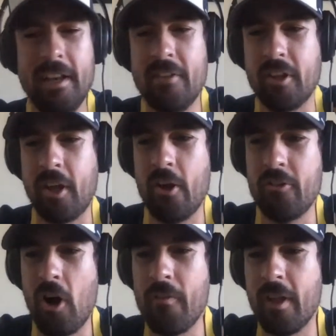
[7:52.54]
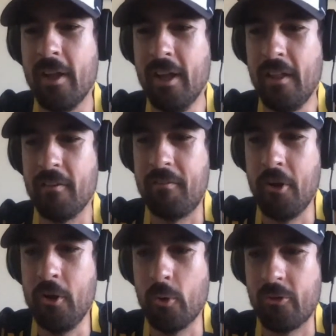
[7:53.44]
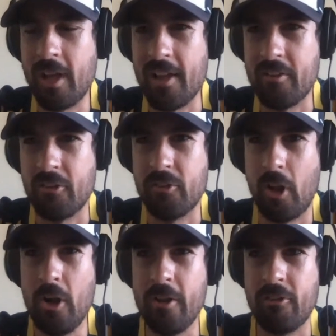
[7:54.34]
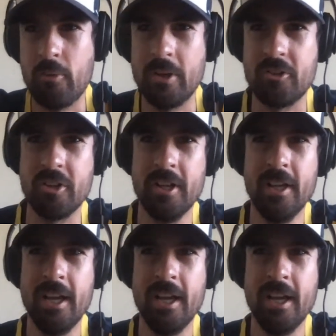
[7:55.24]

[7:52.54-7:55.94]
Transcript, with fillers: Then as it goes on, the, the food hall starts to slowly switch